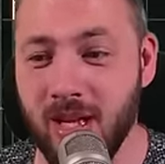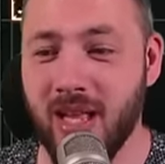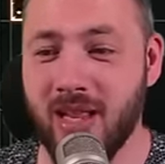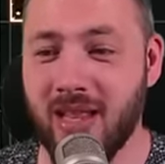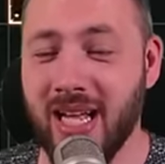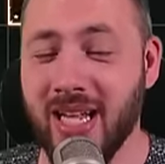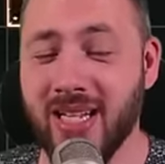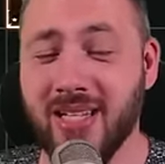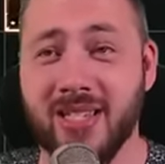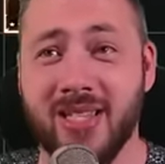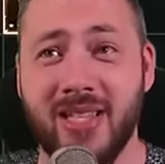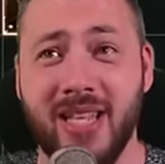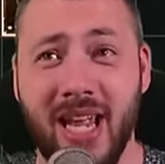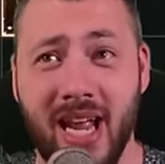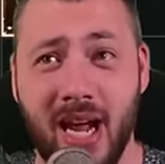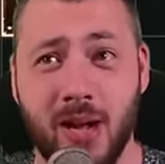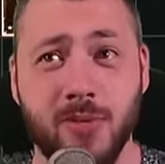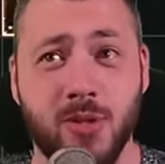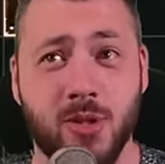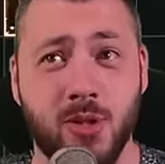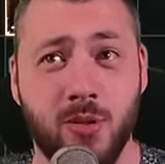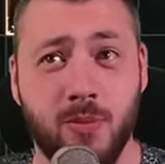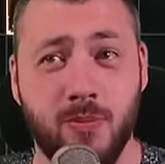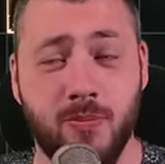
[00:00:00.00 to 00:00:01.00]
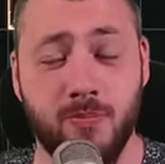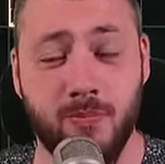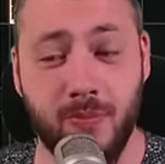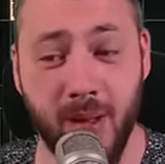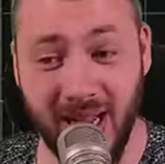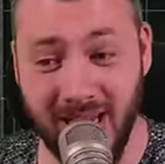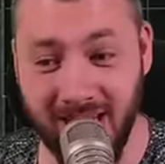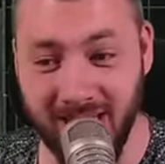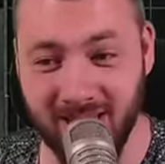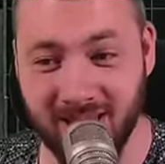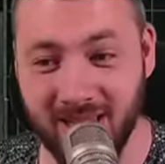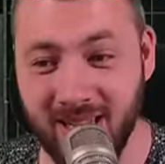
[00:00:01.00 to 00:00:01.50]
That's the absolute
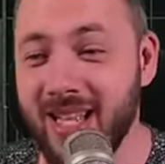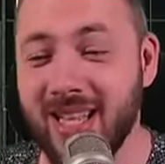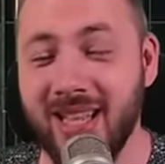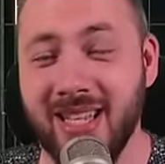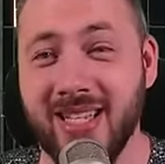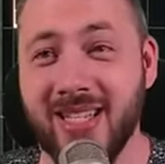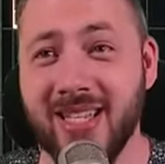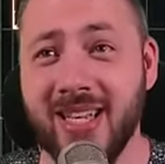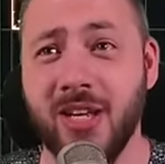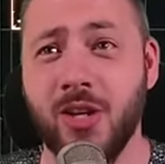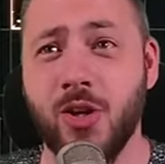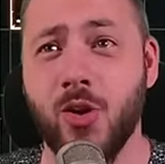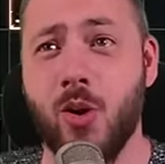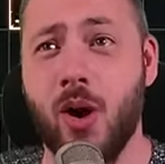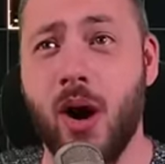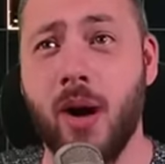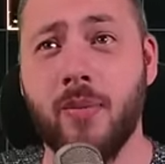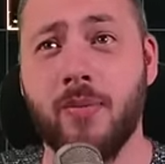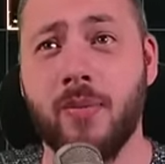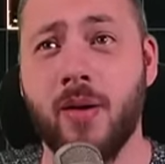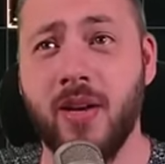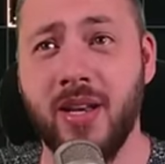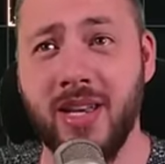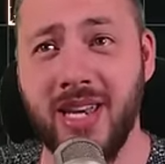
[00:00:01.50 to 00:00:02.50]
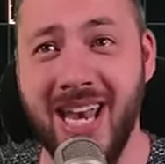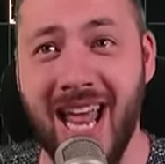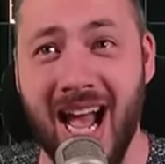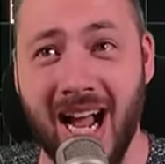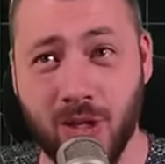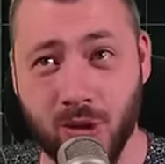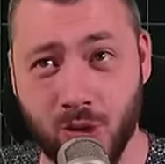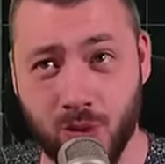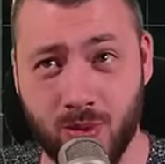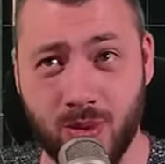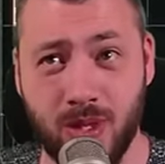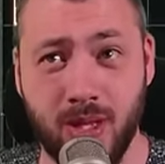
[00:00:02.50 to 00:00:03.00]
base. This can go up
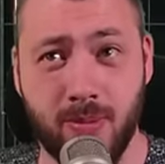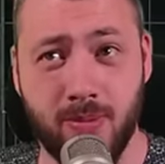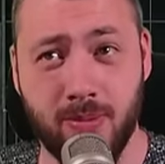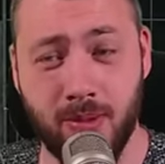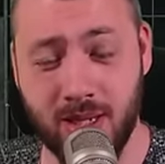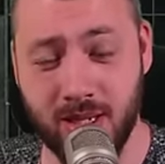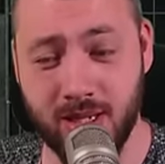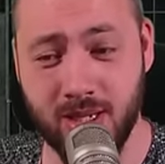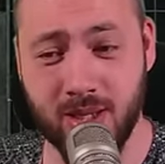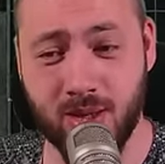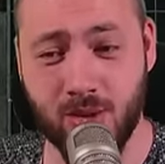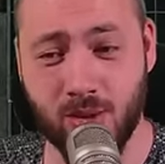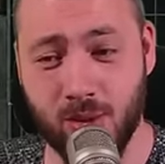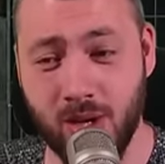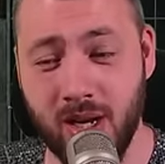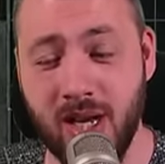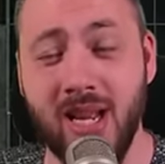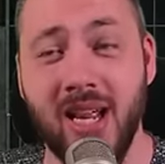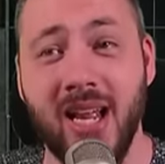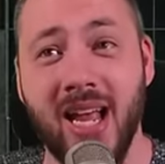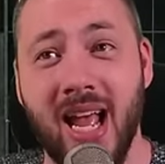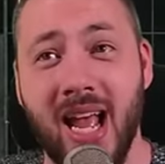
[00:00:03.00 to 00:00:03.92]
naturally plus 3.